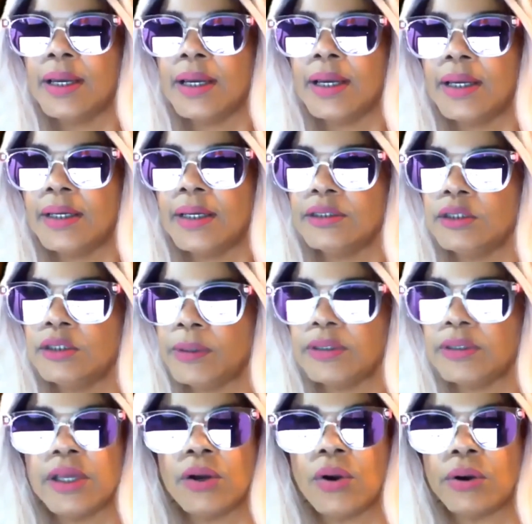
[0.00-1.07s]
uh,
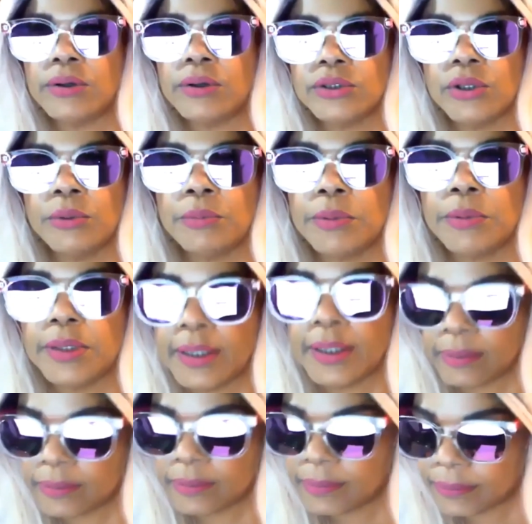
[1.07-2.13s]
especially a horoscope reading,
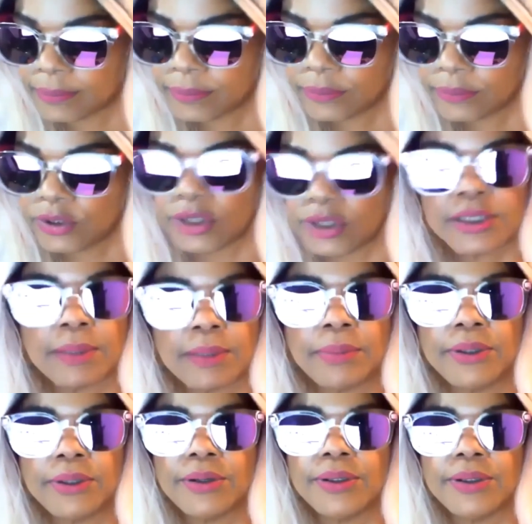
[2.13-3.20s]
just
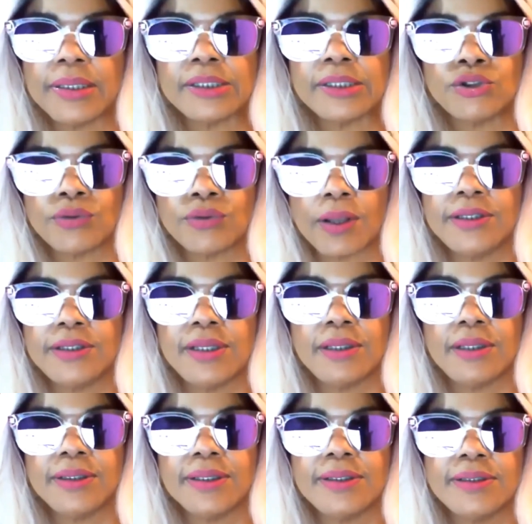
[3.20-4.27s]
simply go to astrology a
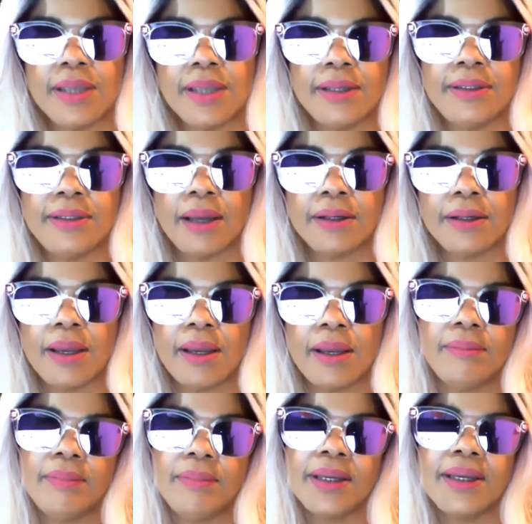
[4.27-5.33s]
look inside dot
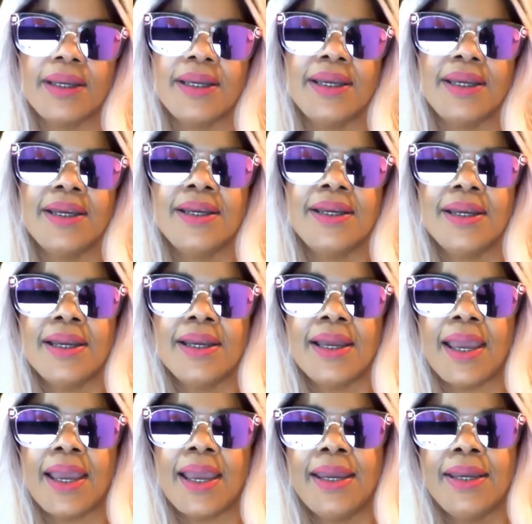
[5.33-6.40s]
com
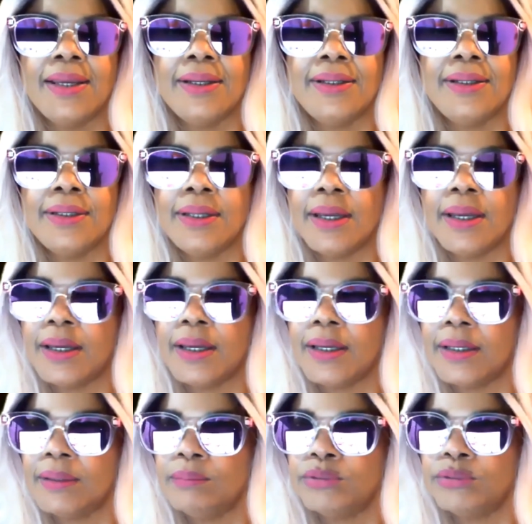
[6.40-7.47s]
and
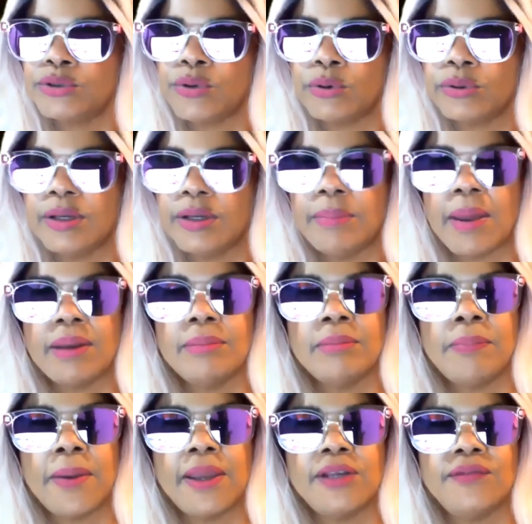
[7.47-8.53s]
um, scroll to the bottom of the
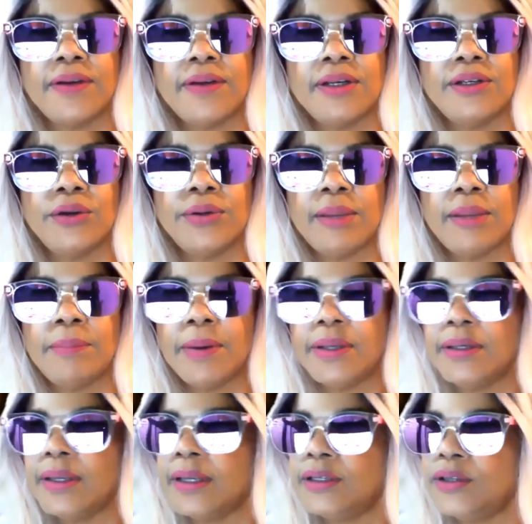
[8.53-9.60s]
page, find a donate button,
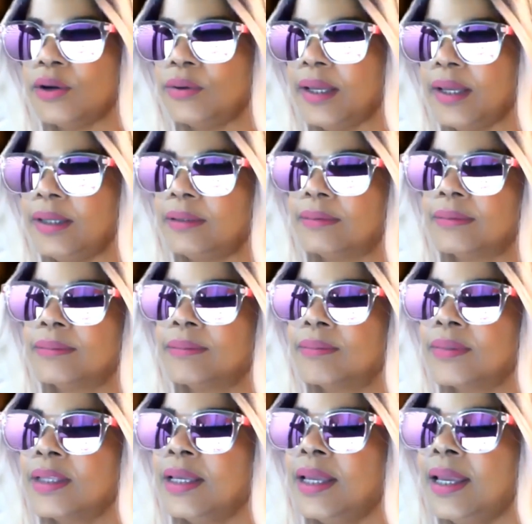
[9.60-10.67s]
hit donate,
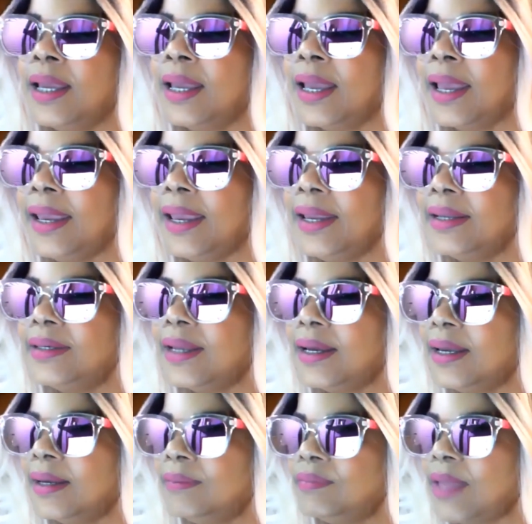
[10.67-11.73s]
and
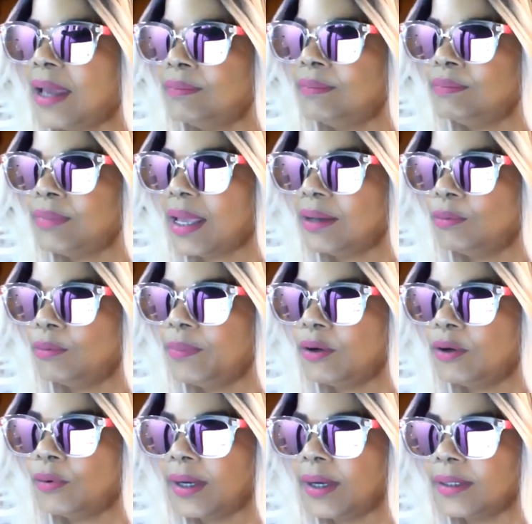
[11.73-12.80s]
uh, that, that'll be
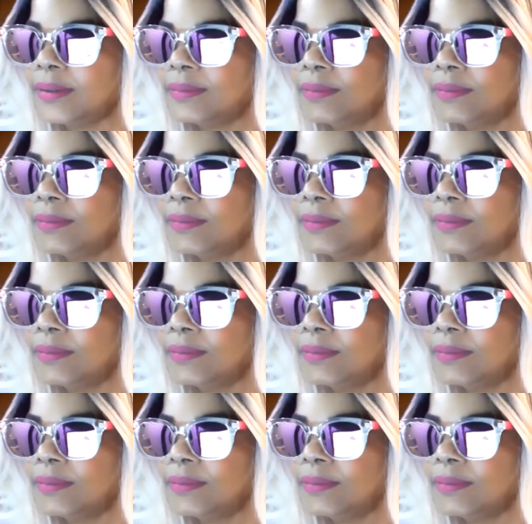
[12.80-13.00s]
great.